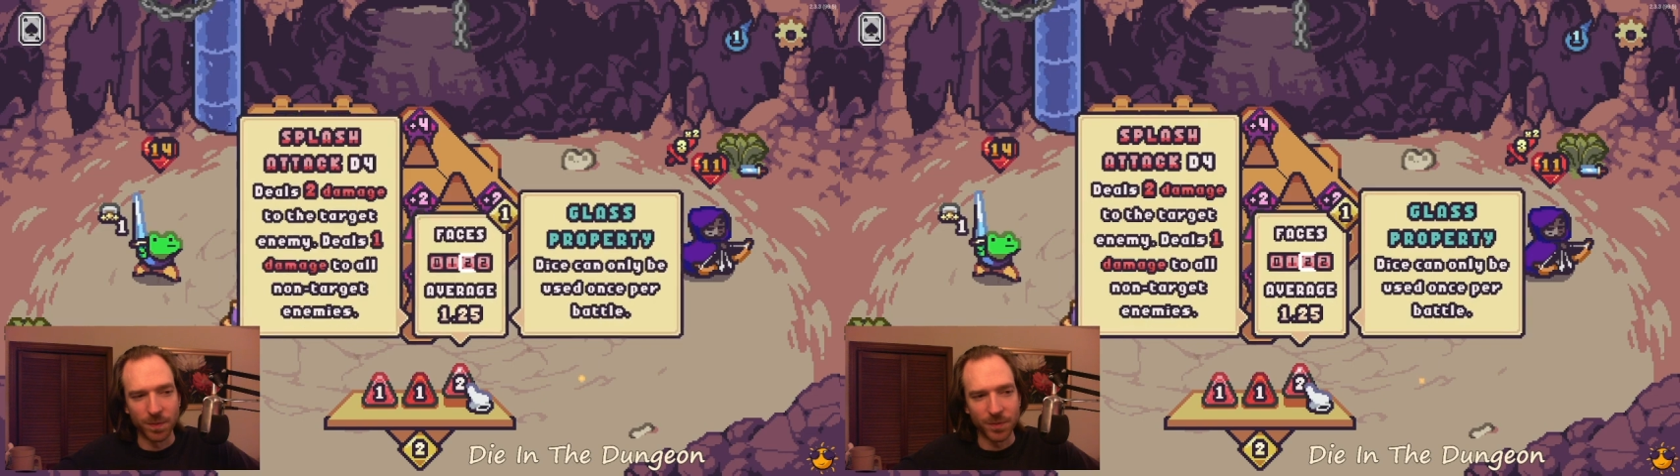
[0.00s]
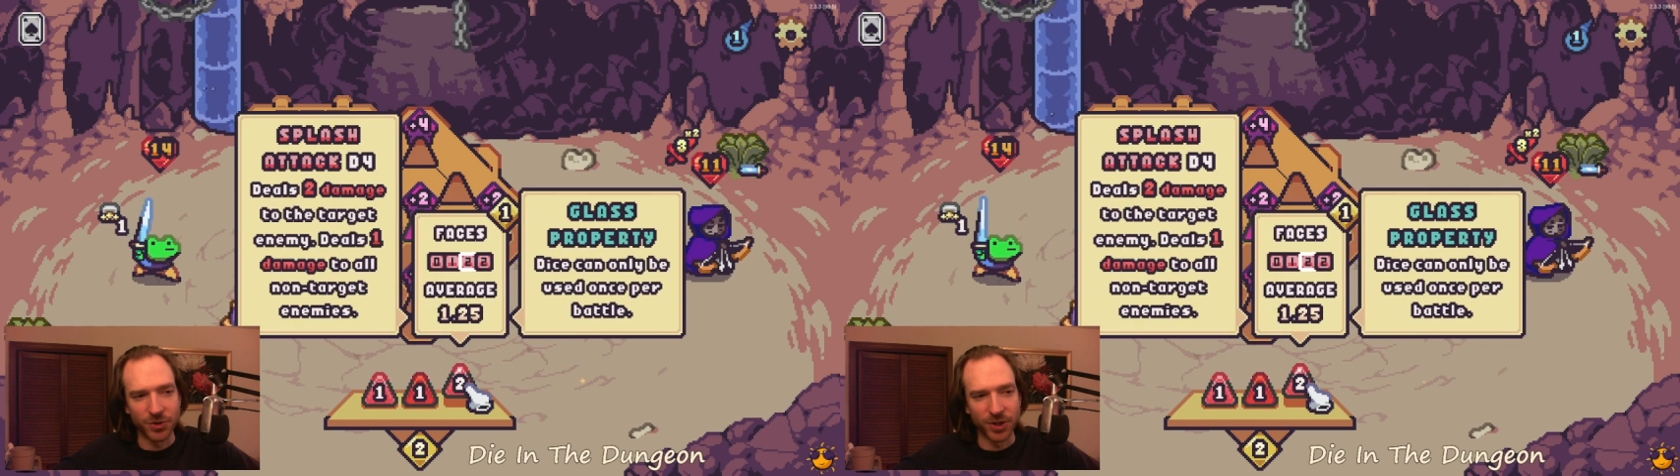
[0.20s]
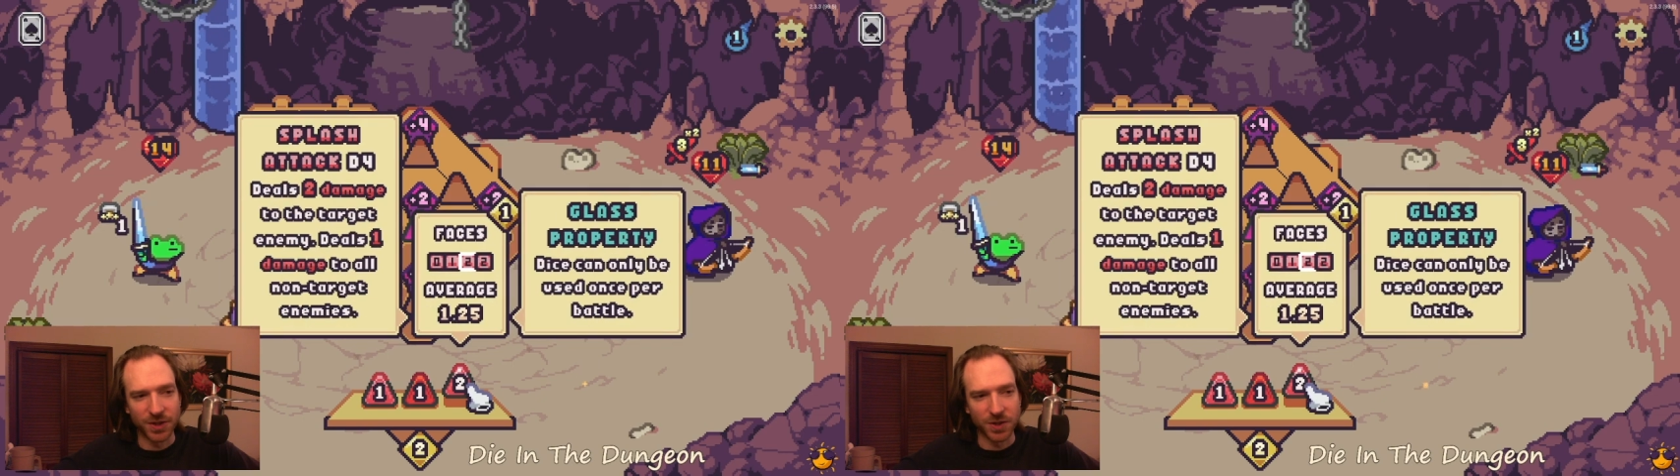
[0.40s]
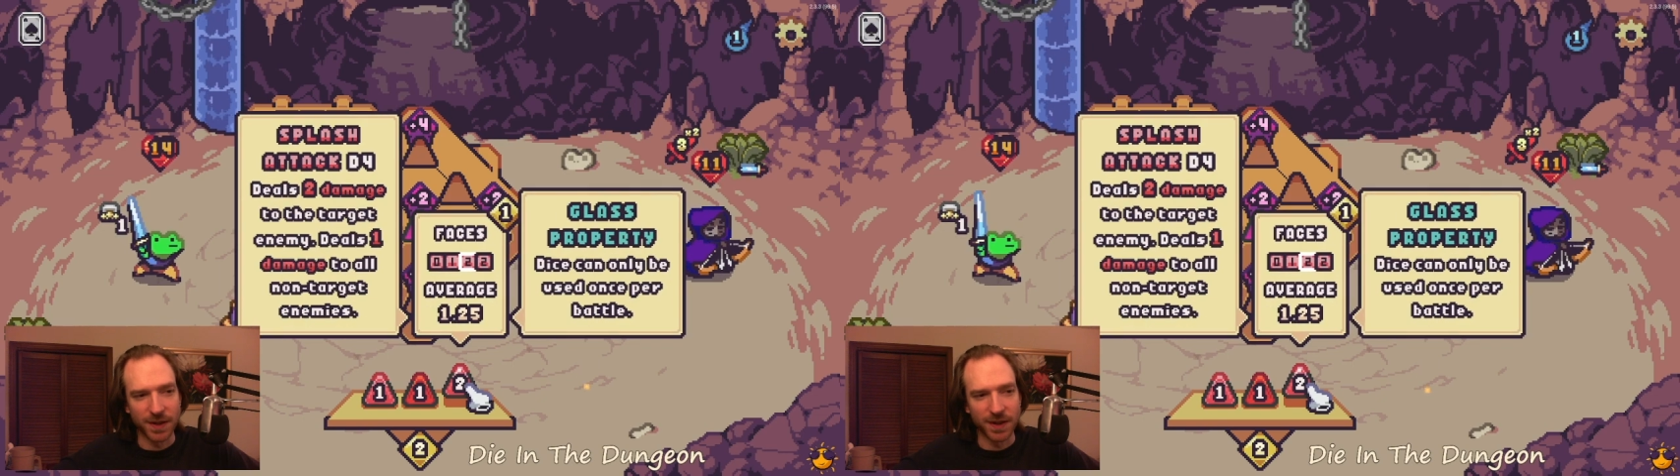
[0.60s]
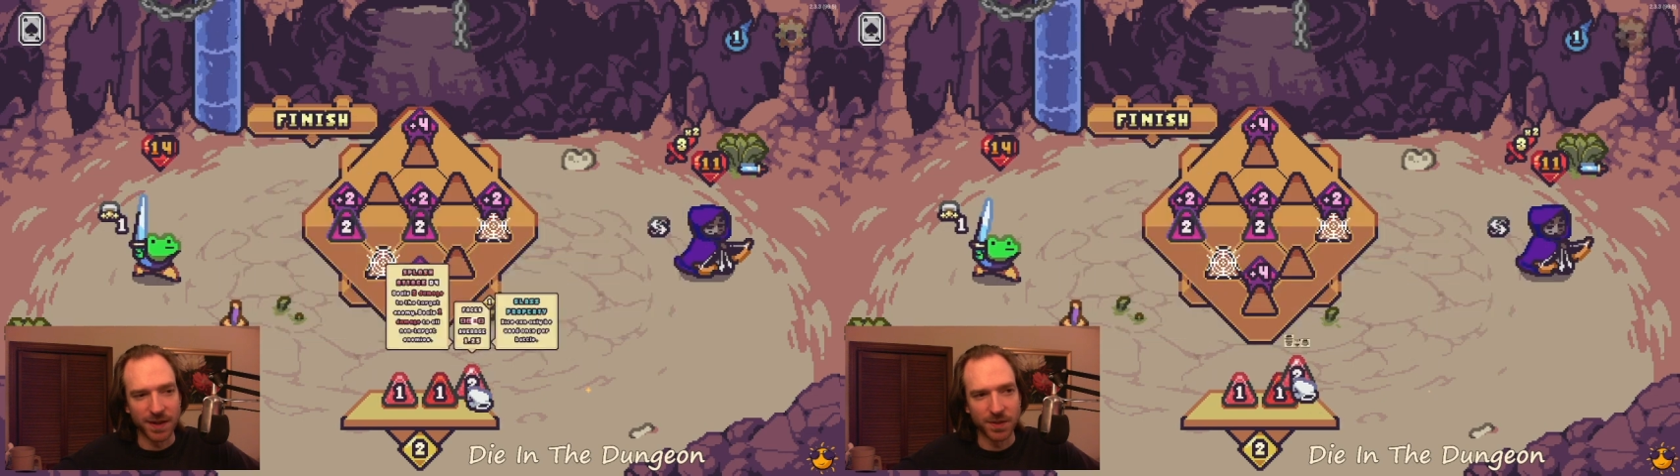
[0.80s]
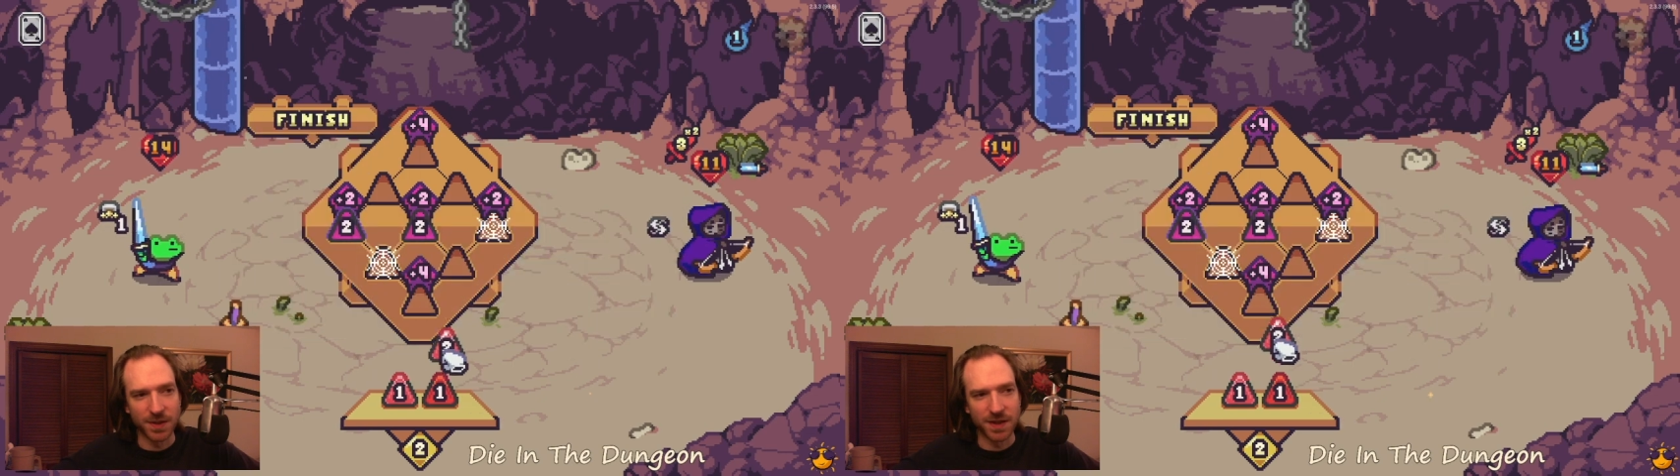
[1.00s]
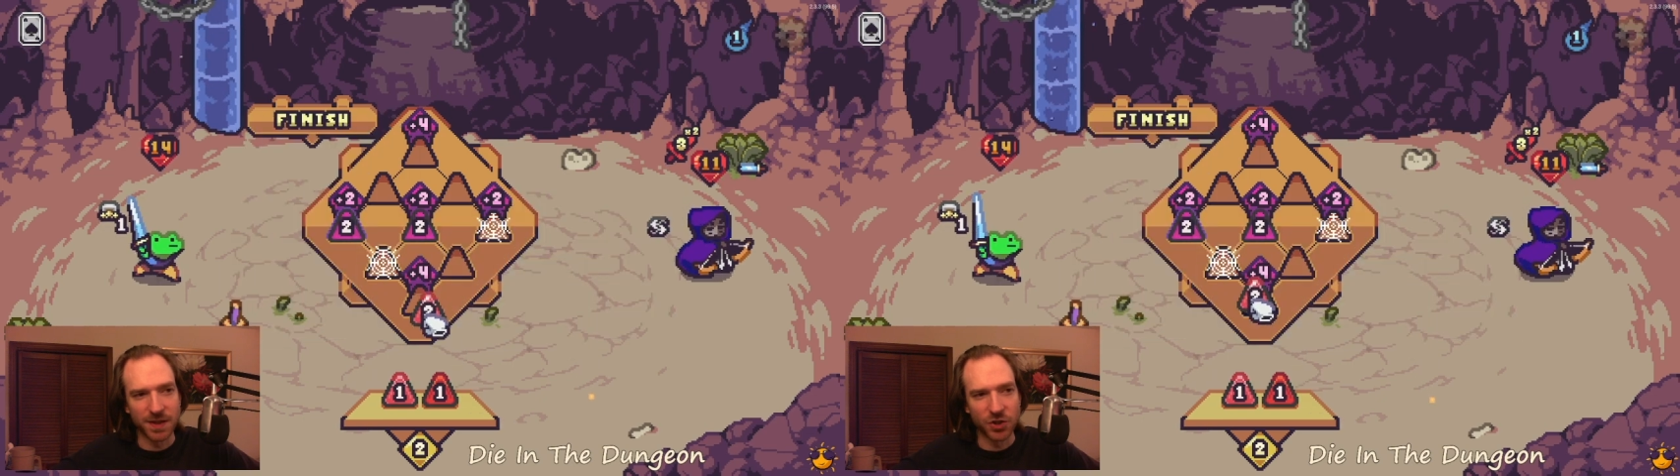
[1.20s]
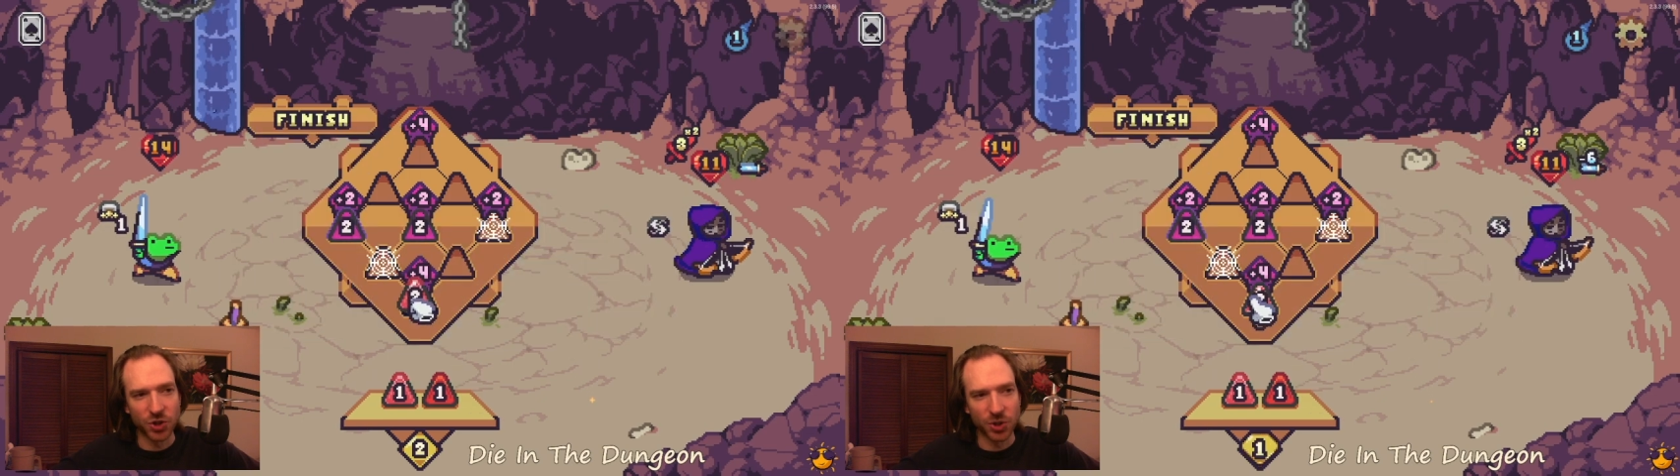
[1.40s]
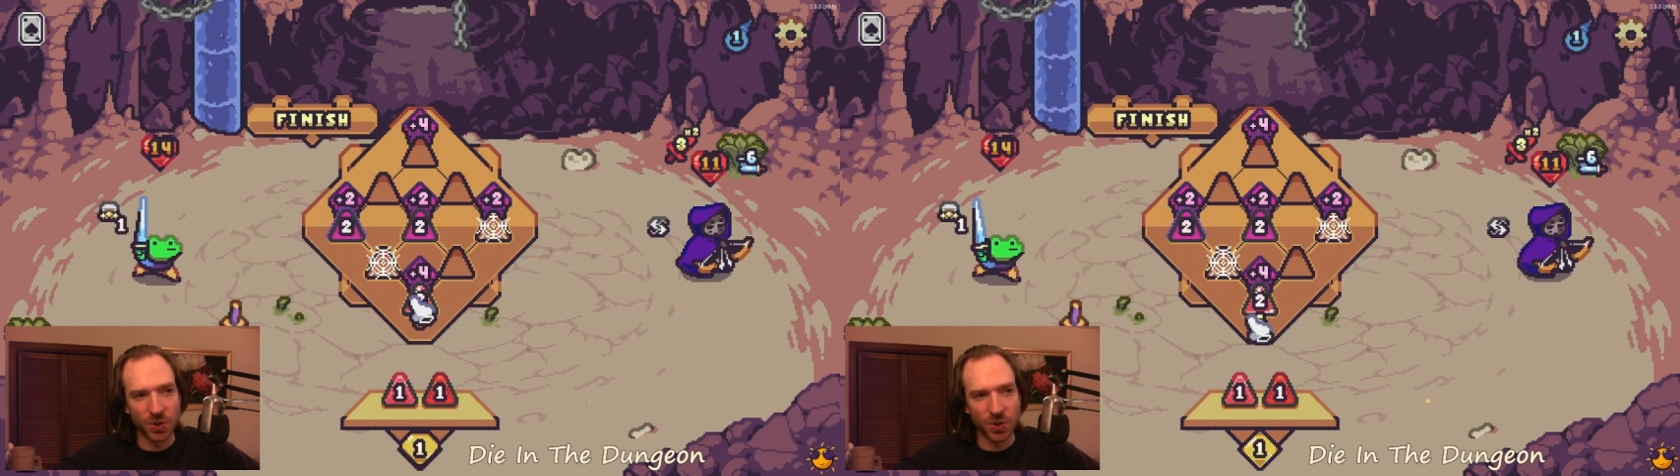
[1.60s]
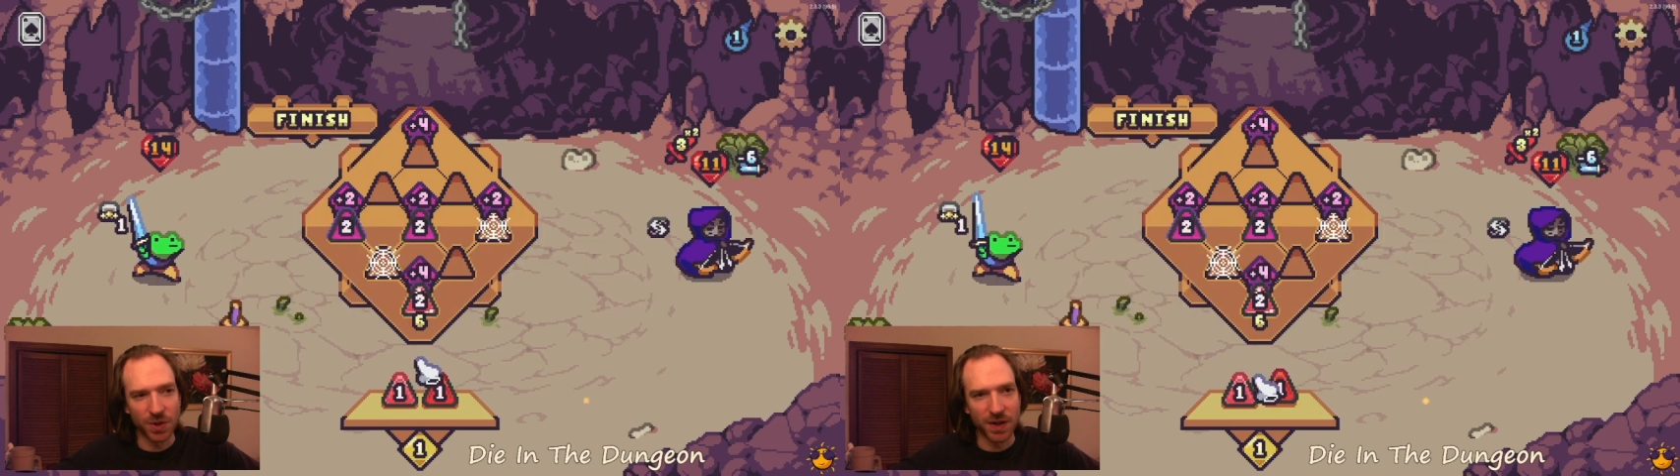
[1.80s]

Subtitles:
should I try to kill it this turn